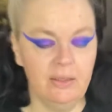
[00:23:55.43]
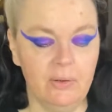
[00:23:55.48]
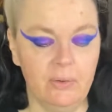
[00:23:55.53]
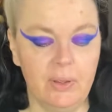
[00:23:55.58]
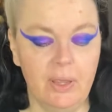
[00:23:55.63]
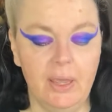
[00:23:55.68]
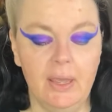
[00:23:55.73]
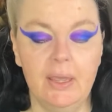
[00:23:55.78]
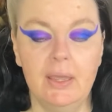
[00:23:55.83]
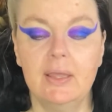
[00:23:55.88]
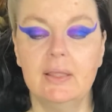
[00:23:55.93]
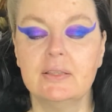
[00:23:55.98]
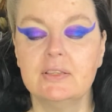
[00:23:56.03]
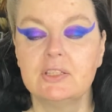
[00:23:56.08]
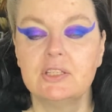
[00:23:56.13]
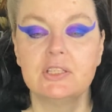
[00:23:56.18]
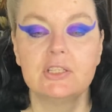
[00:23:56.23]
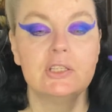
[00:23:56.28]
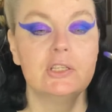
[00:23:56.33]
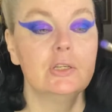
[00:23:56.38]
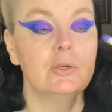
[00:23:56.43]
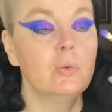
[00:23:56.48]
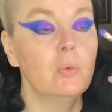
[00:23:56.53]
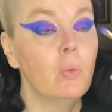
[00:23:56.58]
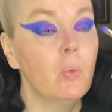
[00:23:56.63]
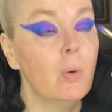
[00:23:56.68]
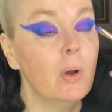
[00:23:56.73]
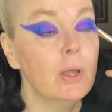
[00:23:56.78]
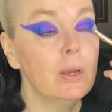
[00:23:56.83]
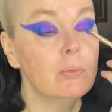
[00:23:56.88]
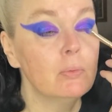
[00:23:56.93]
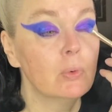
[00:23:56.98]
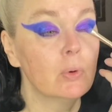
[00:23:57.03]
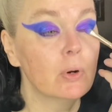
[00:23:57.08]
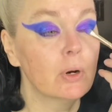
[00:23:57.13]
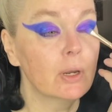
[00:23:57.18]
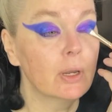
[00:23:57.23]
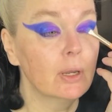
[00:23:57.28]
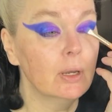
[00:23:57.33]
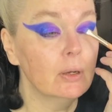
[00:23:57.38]
Okay, let's just do one more
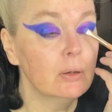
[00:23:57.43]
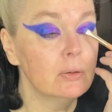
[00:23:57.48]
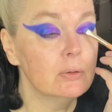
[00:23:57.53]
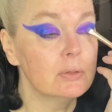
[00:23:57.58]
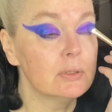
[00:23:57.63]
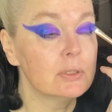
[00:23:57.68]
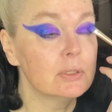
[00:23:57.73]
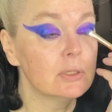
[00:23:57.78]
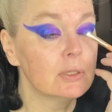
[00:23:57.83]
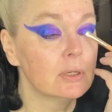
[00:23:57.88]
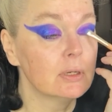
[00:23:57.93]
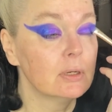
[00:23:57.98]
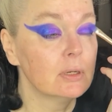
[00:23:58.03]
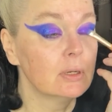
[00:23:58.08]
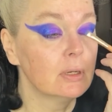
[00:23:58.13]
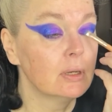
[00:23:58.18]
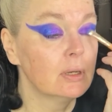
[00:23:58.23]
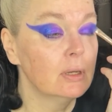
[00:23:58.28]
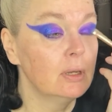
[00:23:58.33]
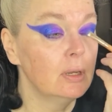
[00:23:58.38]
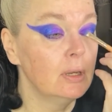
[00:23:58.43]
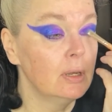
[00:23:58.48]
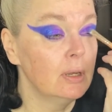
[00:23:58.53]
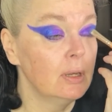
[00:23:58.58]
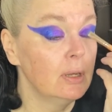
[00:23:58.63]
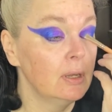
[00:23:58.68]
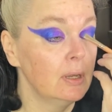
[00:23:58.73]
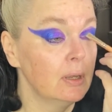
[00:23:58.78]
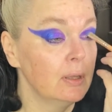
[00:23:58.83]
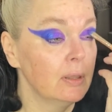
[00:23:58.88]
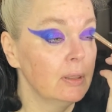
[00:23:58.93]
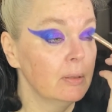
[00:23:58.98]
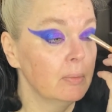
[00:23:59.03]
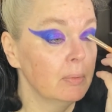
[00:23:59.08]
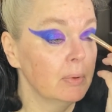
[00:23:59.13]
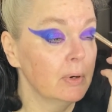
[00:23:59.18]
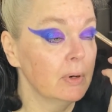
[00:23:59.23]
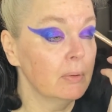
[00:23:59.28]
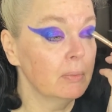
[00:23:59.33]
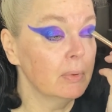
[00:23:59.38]
coat.
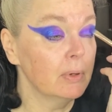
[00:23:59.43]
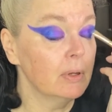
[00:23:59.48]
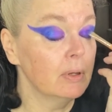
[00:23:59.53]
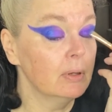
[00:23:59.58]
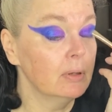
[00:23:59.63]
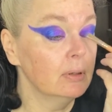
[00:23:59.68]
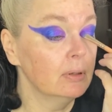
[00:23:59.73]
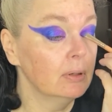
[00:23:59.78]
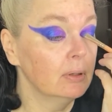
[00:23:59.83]
Purple.